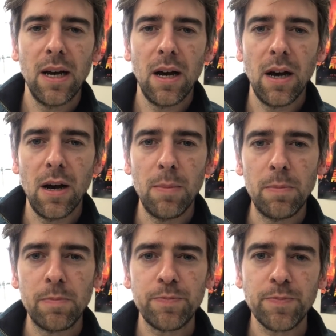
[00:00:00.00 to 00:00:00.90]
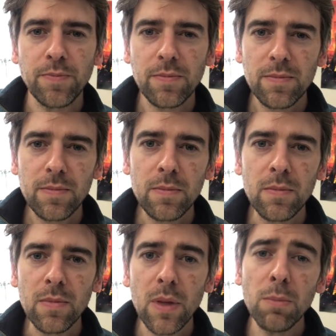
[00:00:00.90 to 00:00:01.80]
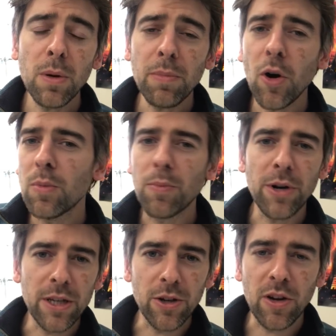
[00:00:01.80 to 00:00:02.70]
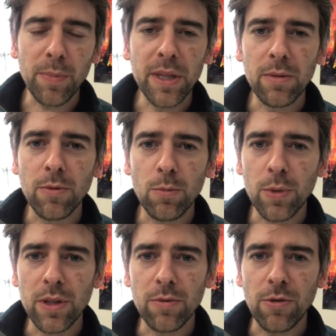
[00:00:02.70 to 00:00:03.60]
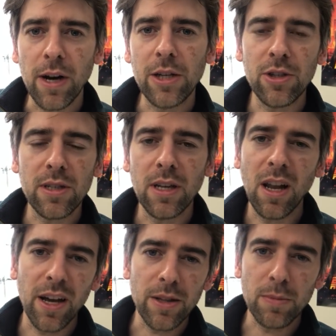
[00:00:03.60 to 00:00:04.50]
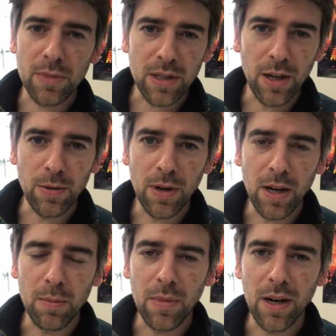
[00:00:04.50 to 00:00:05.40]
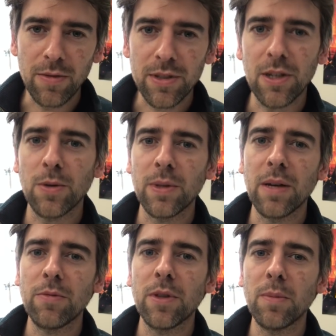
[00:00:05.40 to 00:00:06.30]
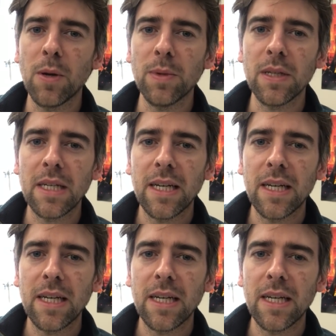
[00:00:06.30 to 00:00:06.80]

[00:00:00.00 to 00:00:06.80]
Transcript: But Bulb are pretty good. I've been with them for ages and I like them, so I've stuck with them for the moment.